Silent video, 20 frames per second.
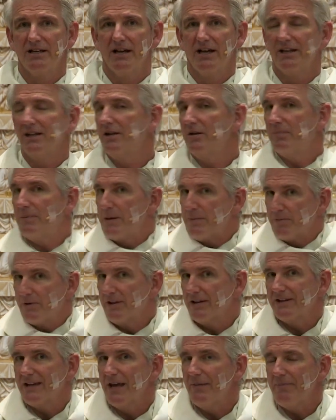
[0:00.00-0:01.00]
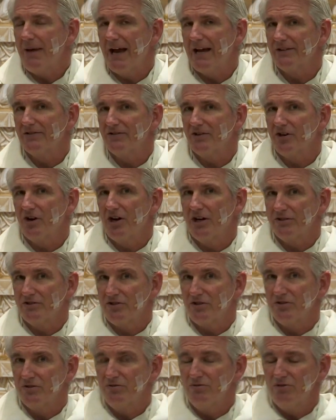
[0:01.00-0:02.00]
And then the people that they passed it on
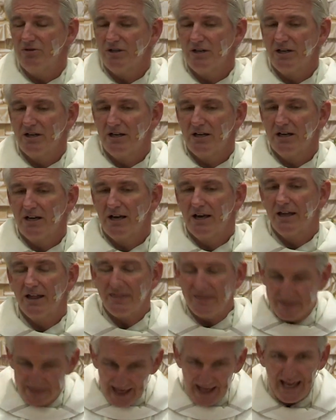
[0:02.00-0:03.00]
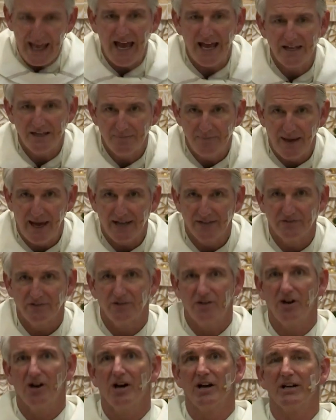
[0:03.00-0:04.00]
to, they had to pass
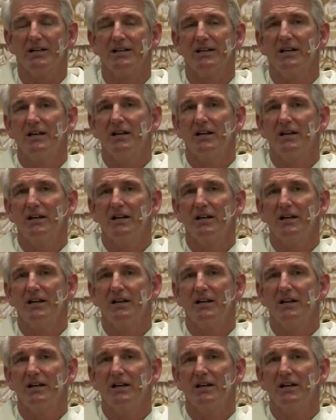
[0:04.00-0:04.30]
it on.